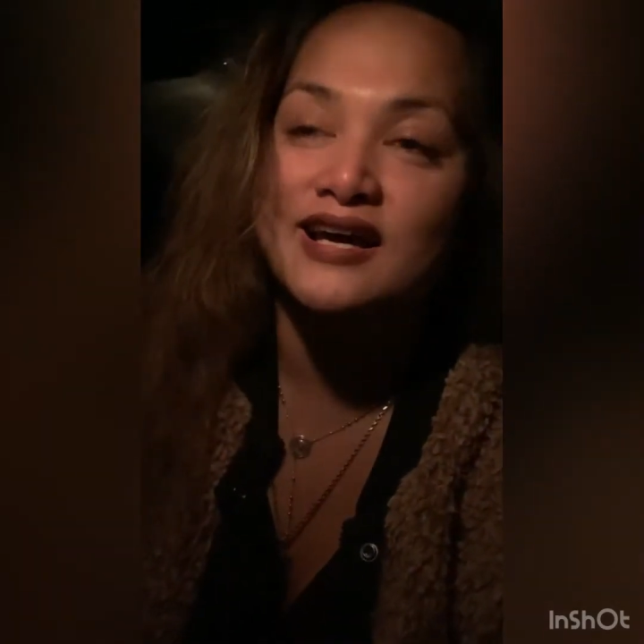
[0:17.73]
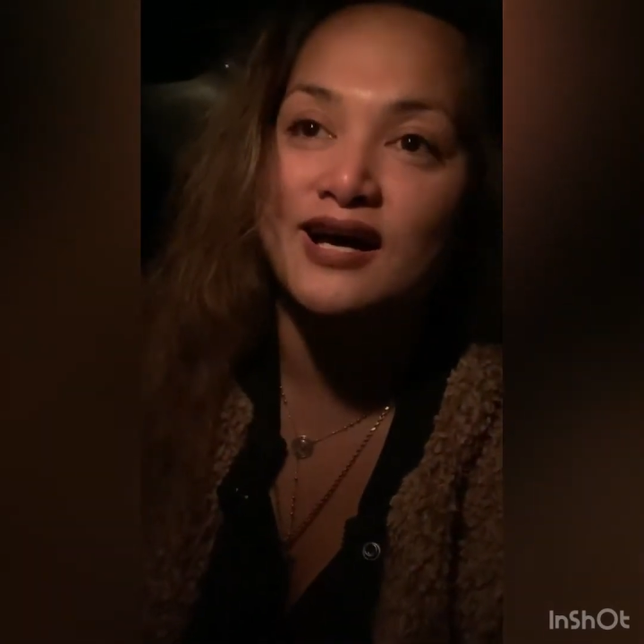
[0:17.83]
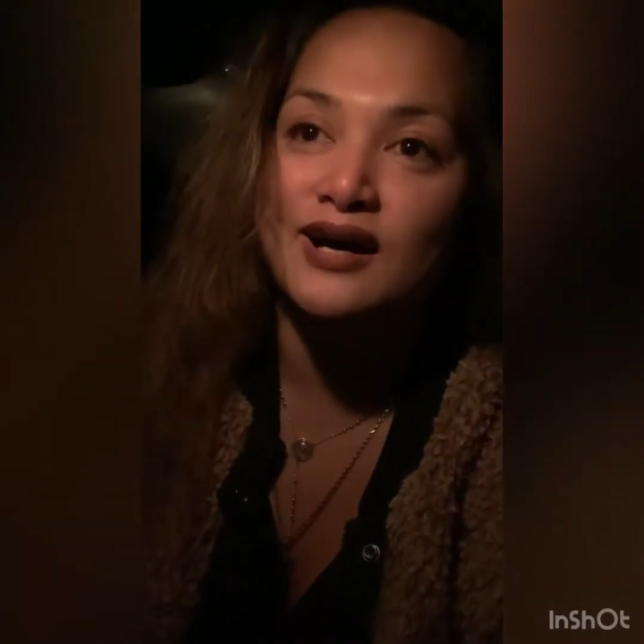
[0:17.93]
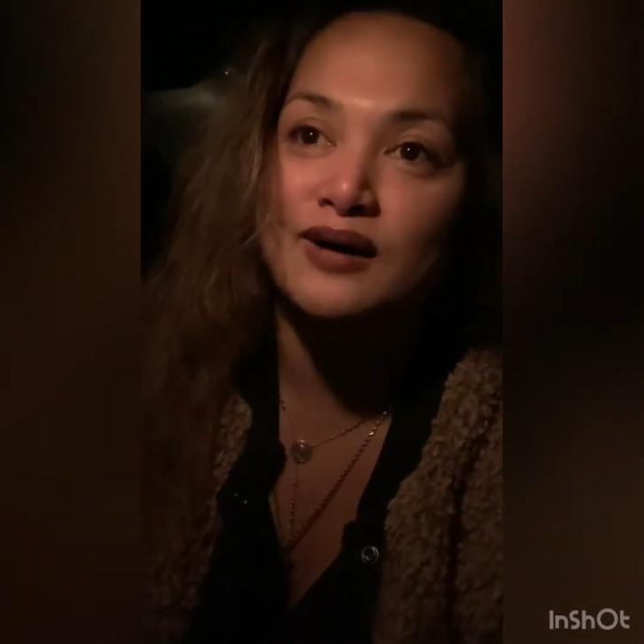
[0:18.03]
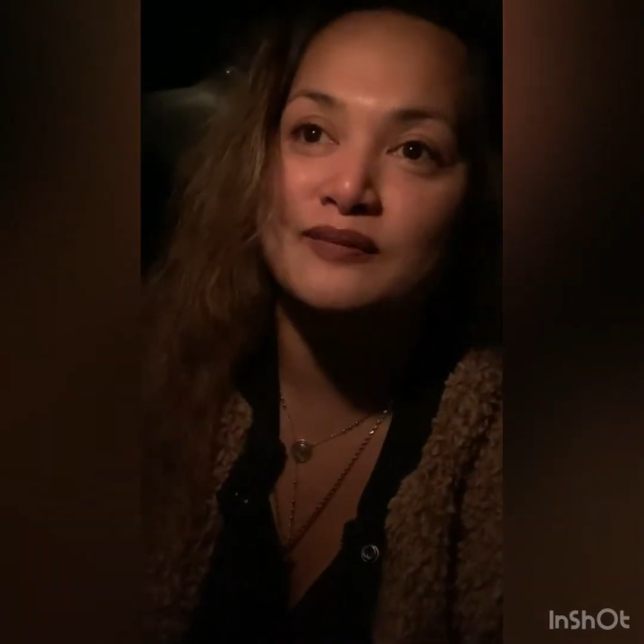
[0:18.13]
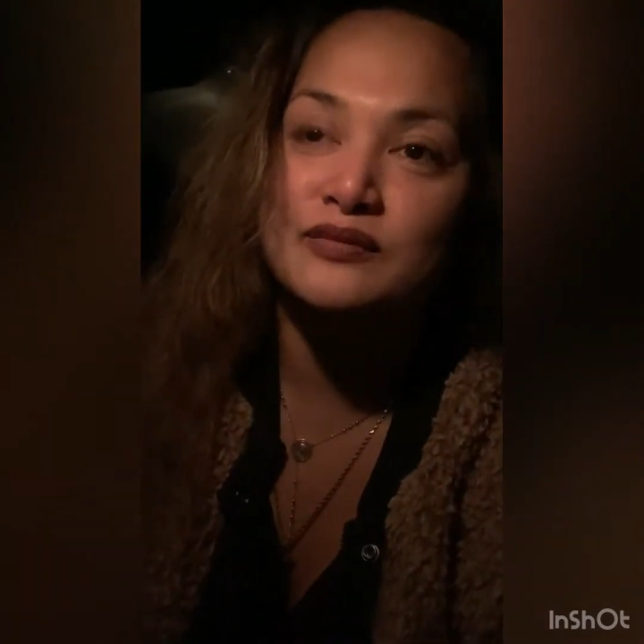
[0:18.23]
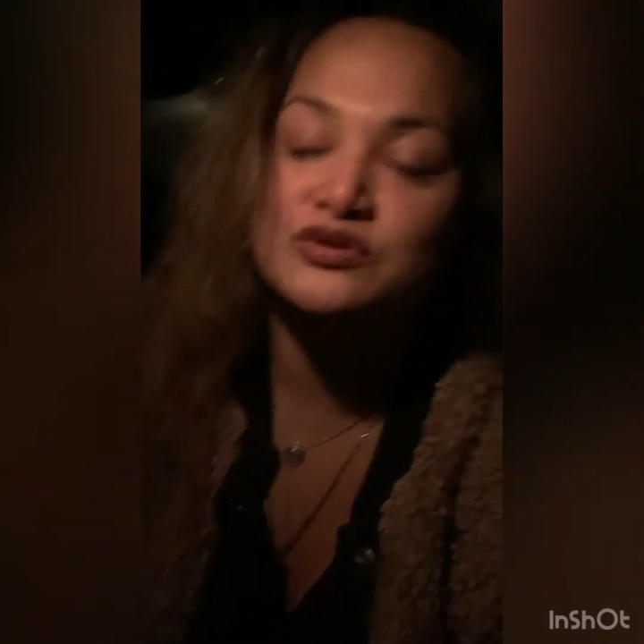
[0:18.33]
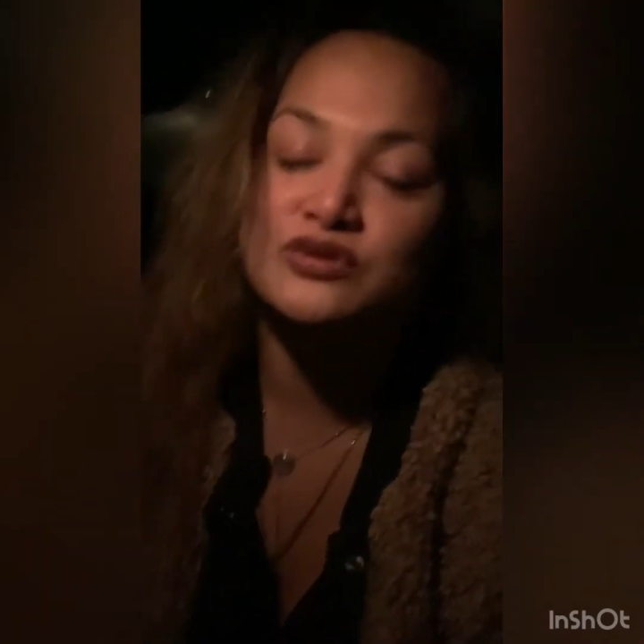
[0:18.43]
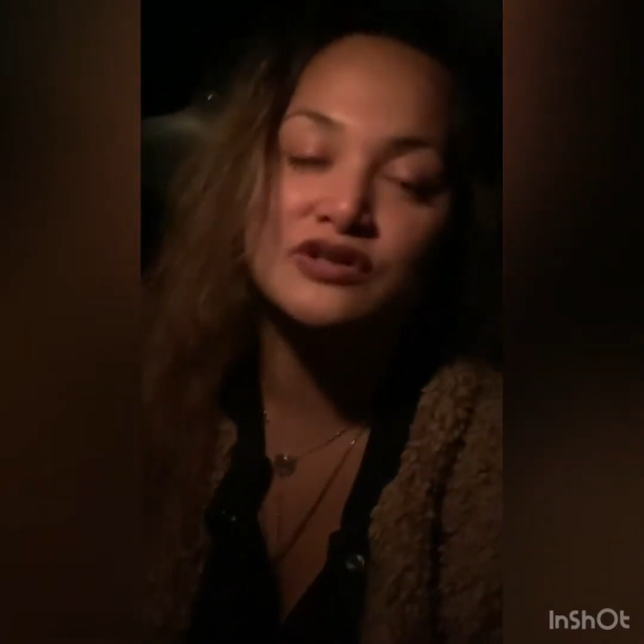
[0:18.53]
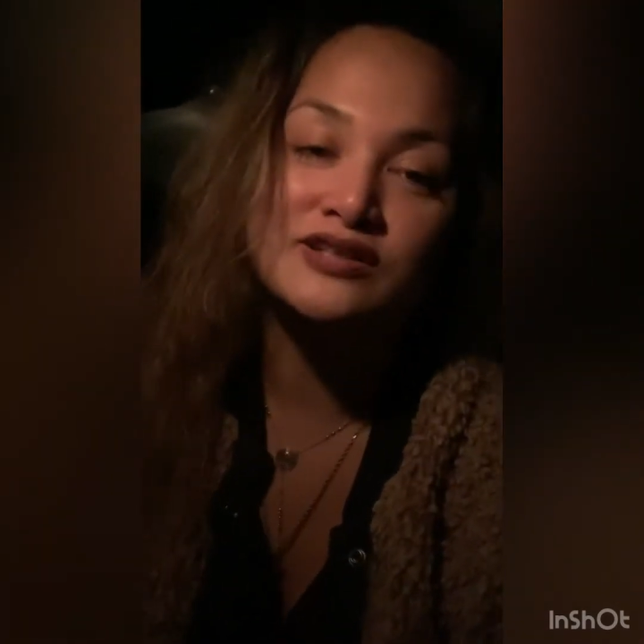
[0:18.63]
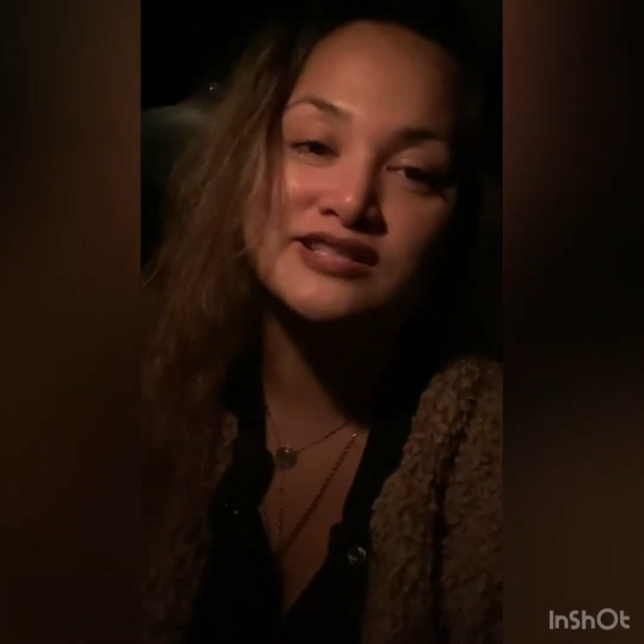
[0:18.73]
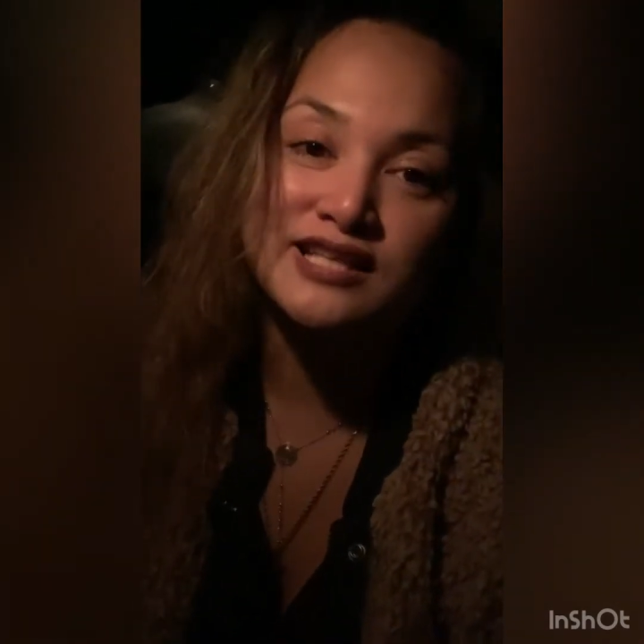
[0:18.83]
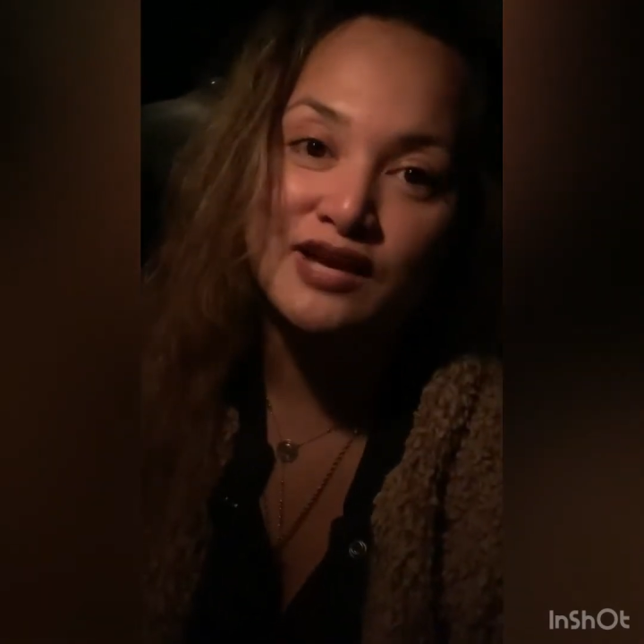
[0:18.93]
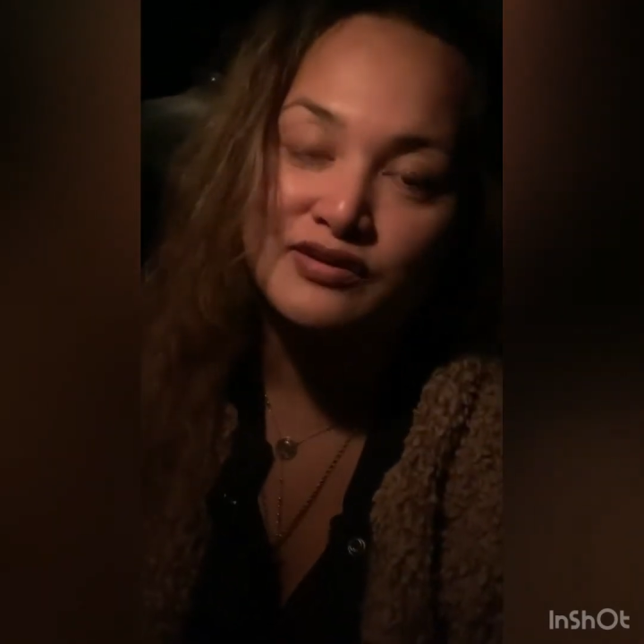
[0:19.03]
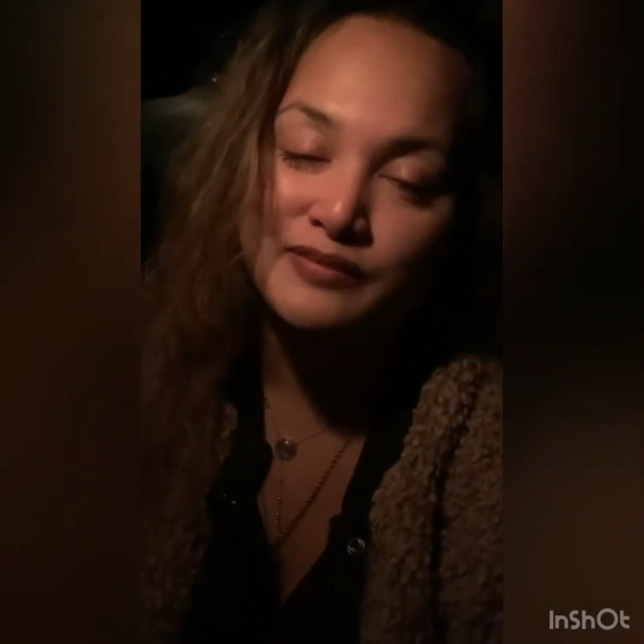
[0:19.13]
Um, it was so good to see
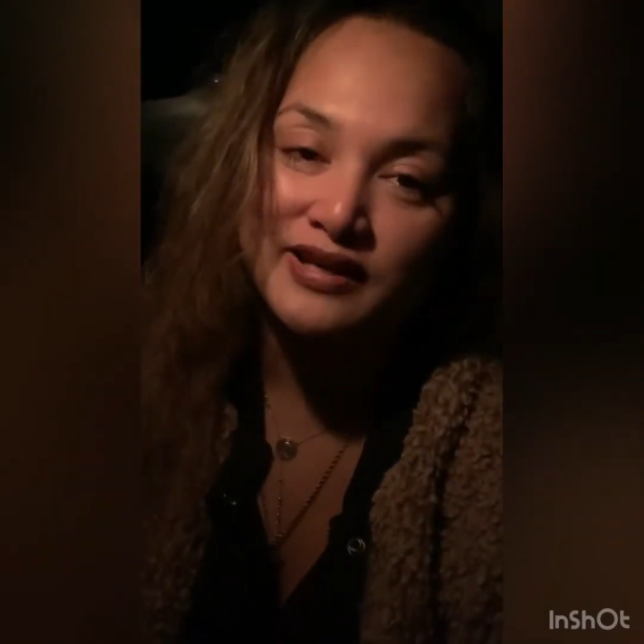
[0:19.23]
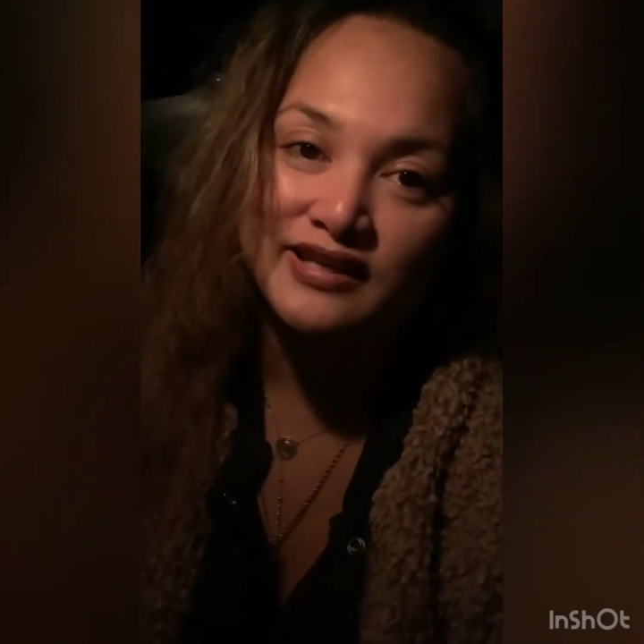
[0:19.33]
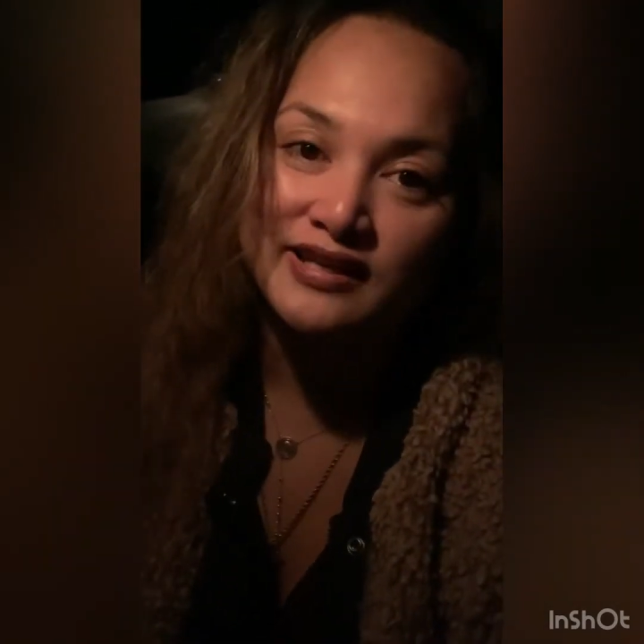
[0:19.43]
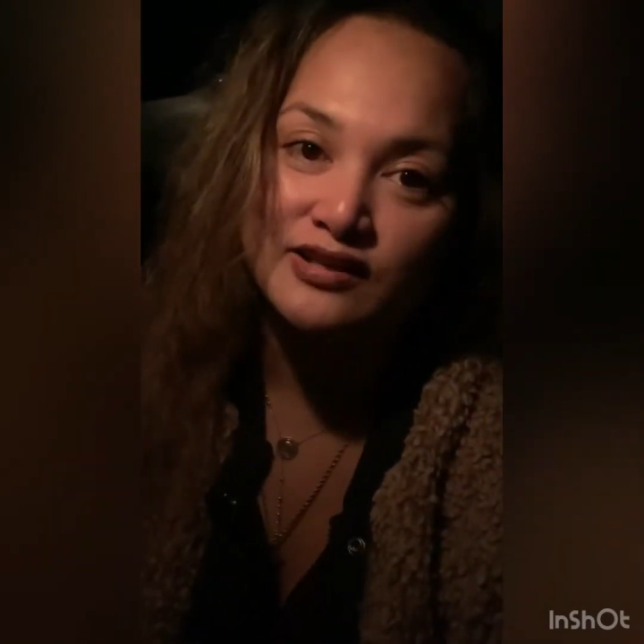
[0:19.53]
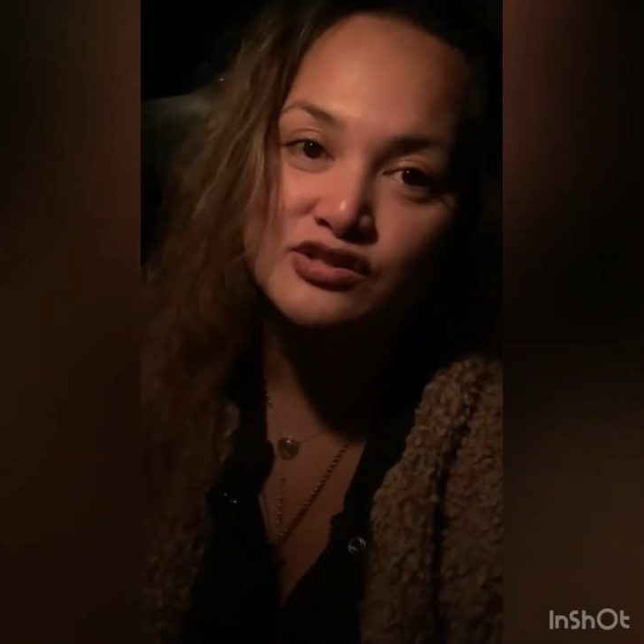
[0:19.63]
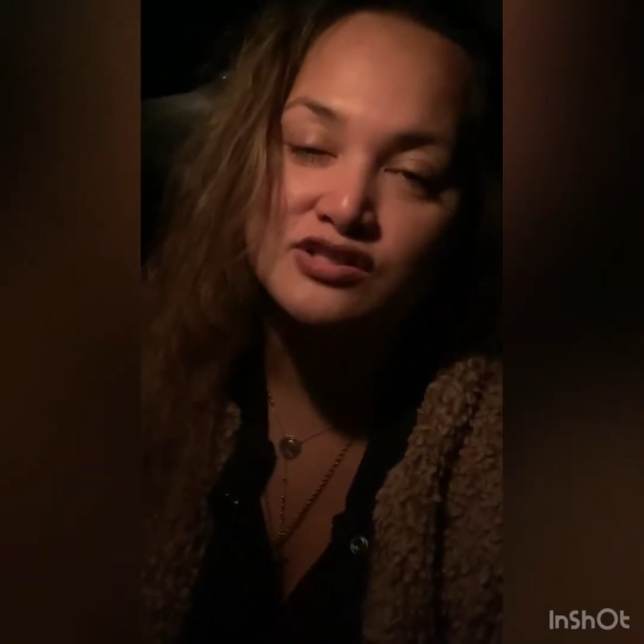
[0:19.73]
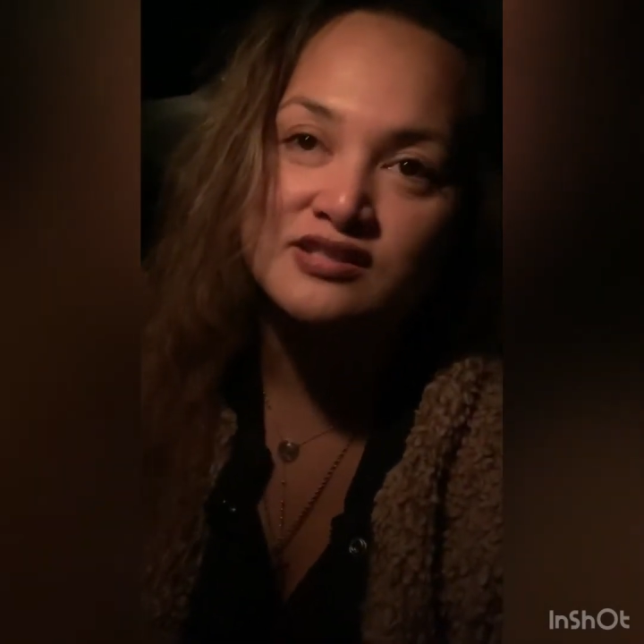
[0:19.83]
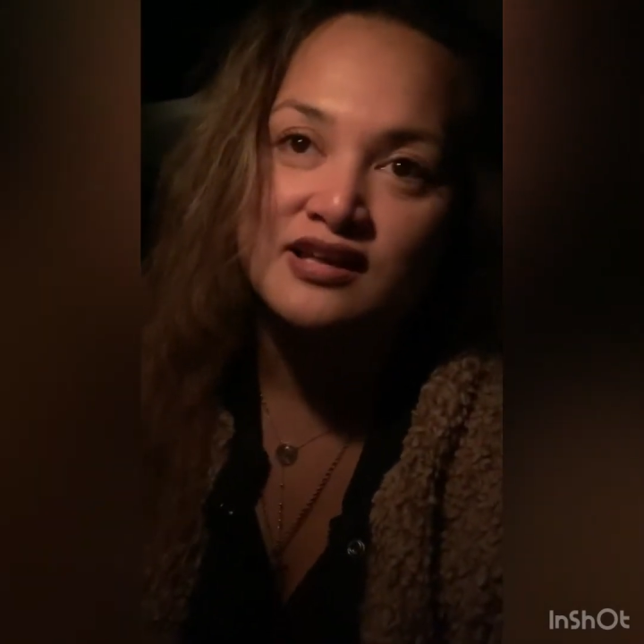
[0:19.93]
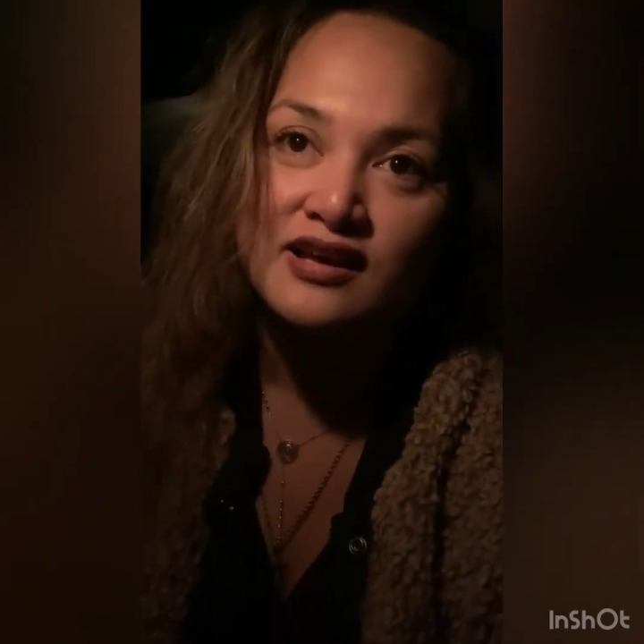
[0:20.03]
everybody and just